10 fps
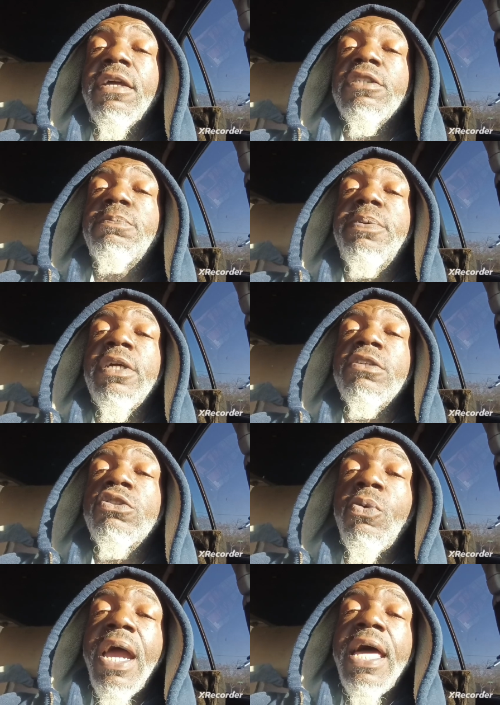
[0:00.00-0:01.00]

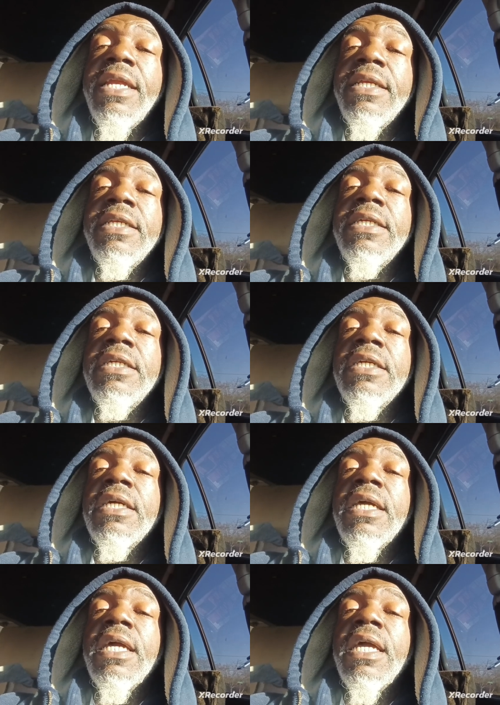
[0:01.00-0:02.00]
spirituality
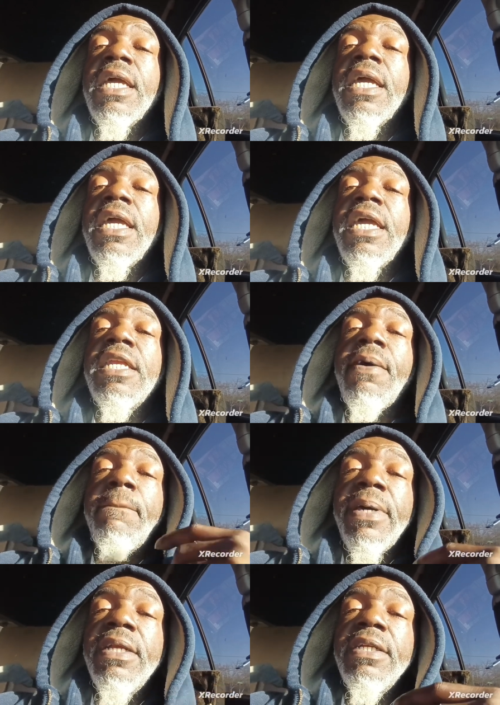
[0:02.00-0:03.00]
and
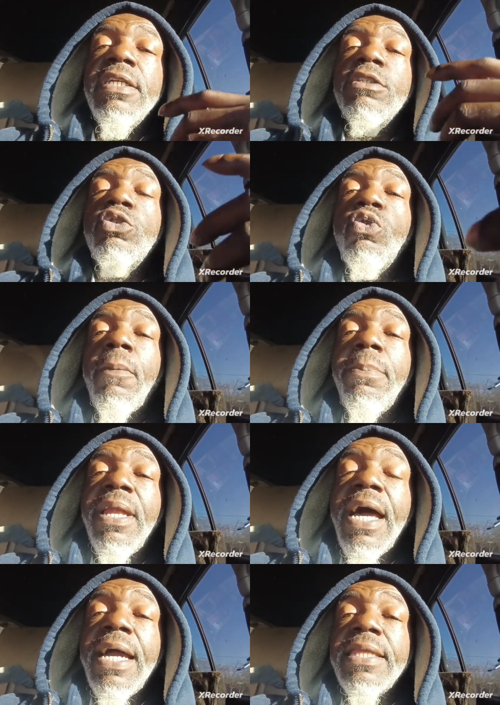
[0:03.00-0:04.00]
ability to
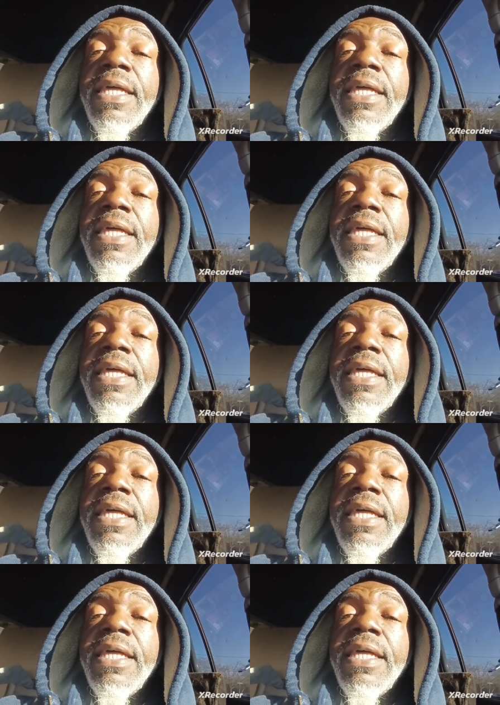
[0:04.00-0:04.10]
apply